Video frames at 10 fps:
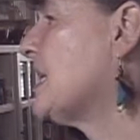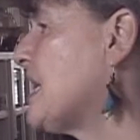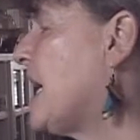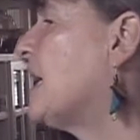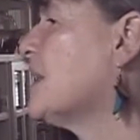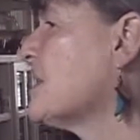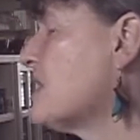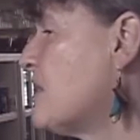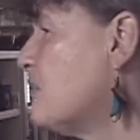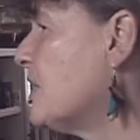that are under
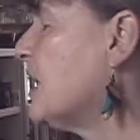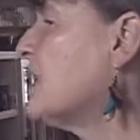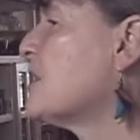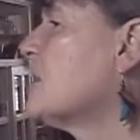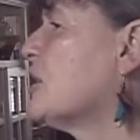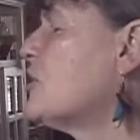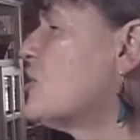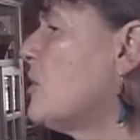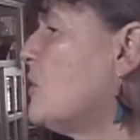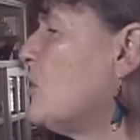civilian
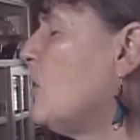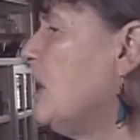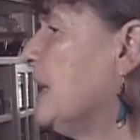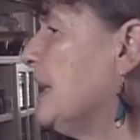control,